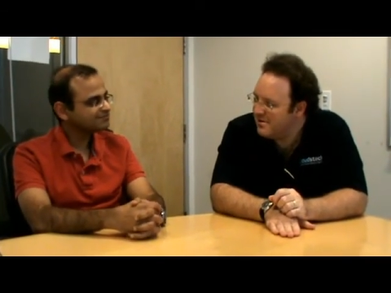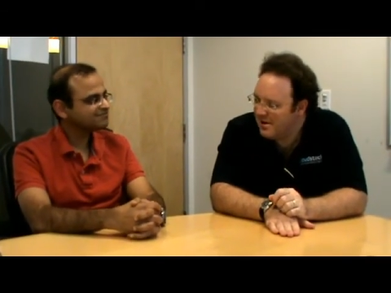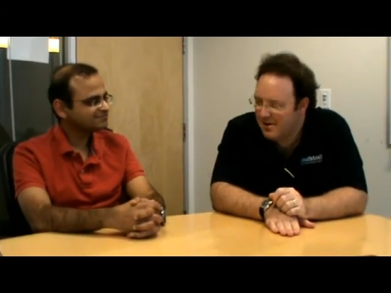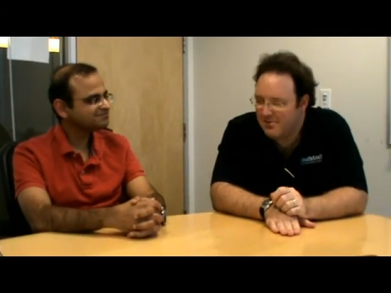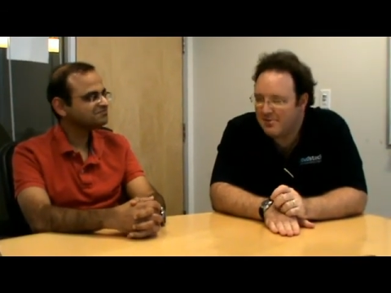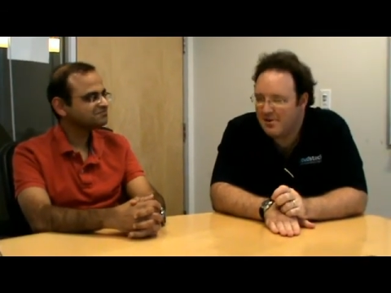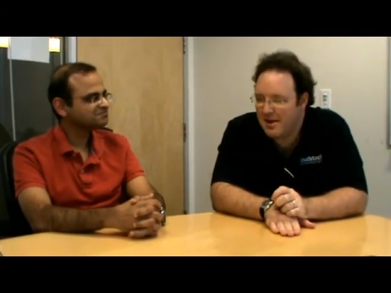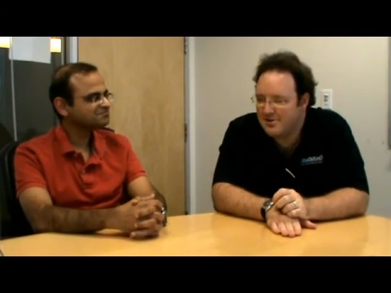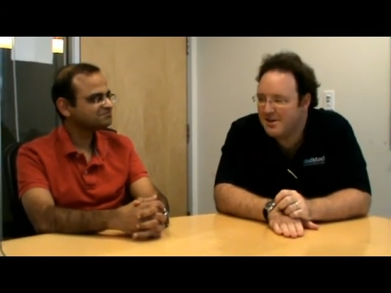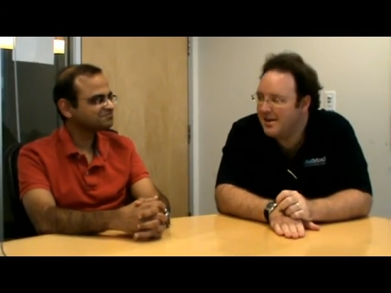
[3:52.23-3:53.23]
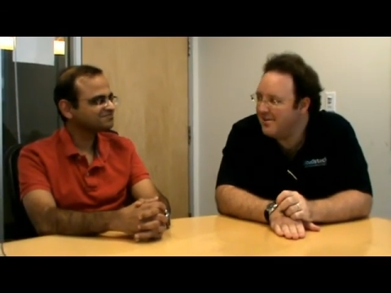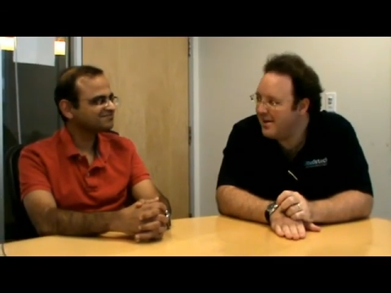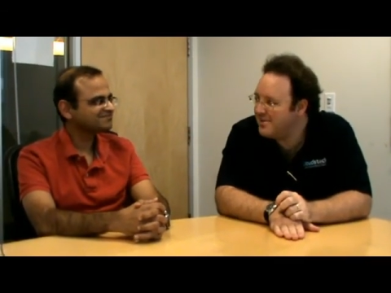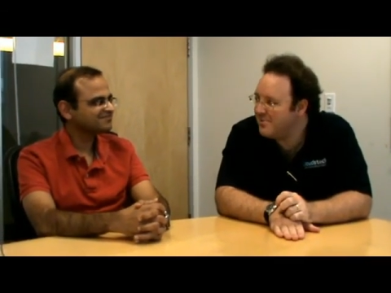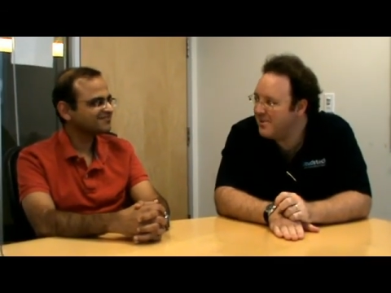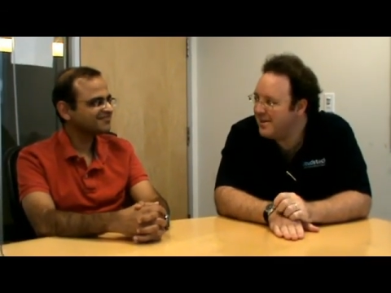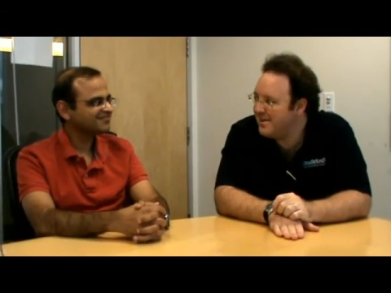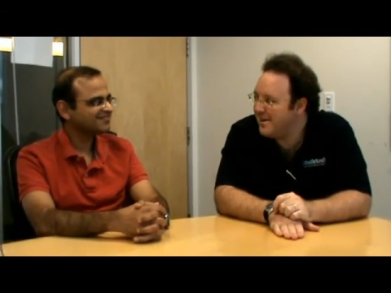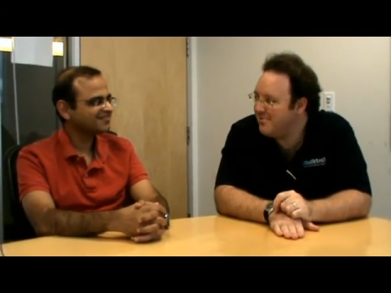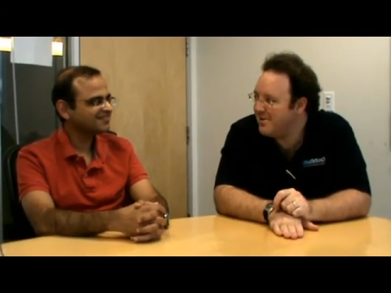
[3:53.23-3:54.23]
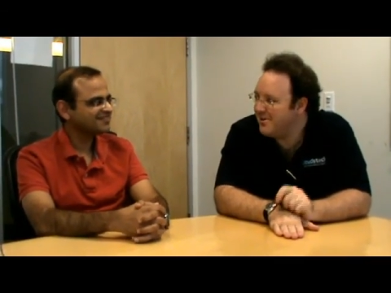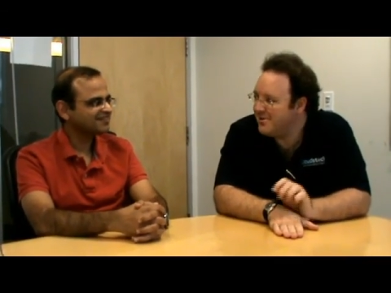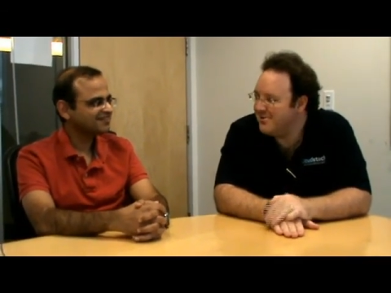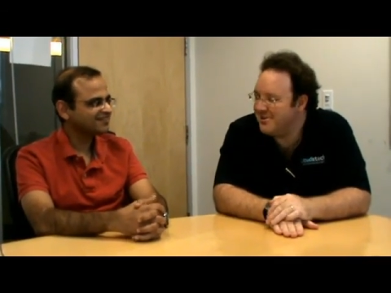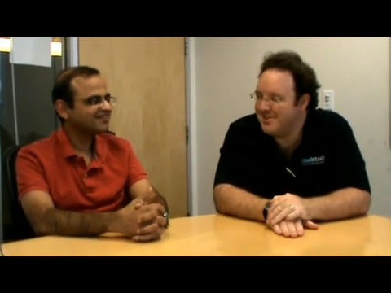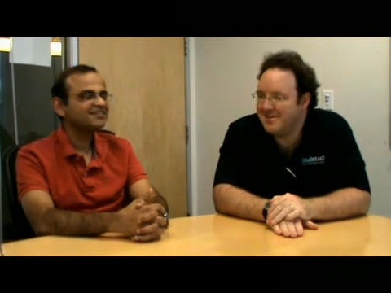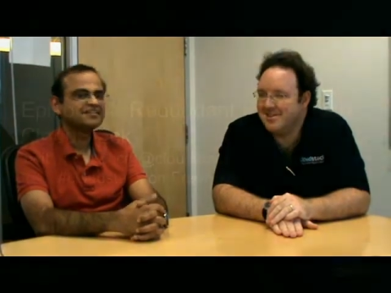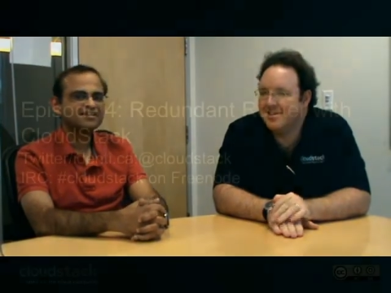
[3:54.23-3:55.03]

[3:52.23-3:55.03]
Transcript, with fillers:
Speaker 1: Oh, outstanding, thanks for making the time to talk to us.